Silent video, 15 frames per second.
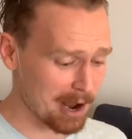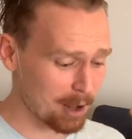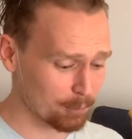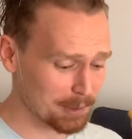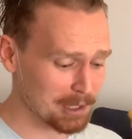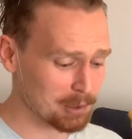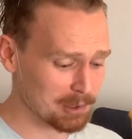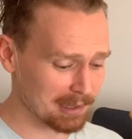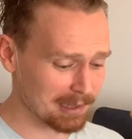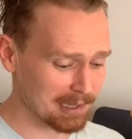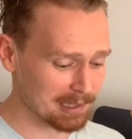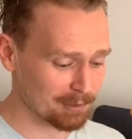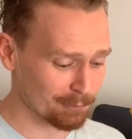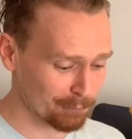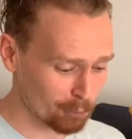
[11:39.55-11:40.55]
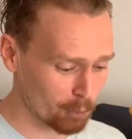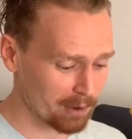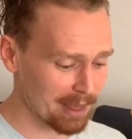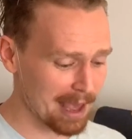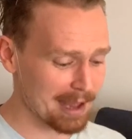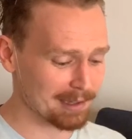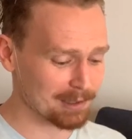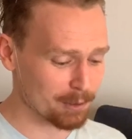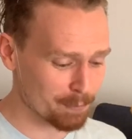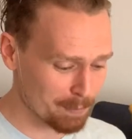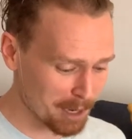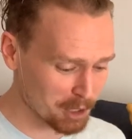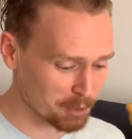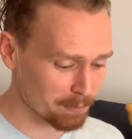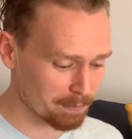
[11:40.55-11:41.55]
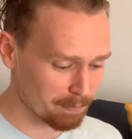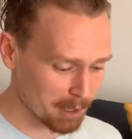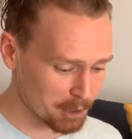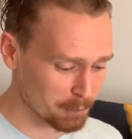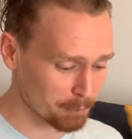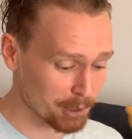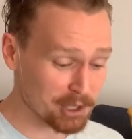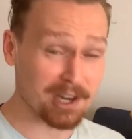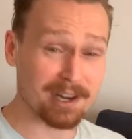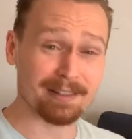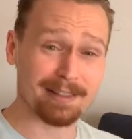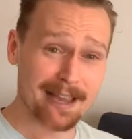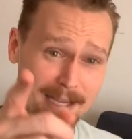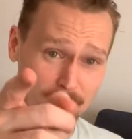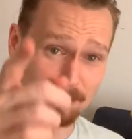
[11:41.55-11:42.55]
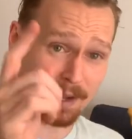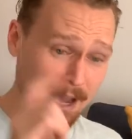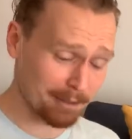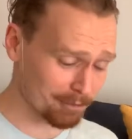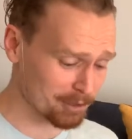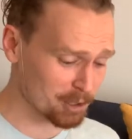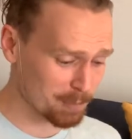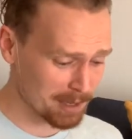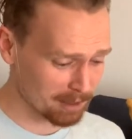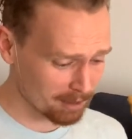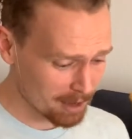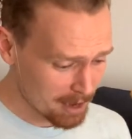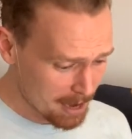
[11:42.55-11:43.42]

I'll be using this for that. So much, much appreciated. Thank you, Catherine Smith.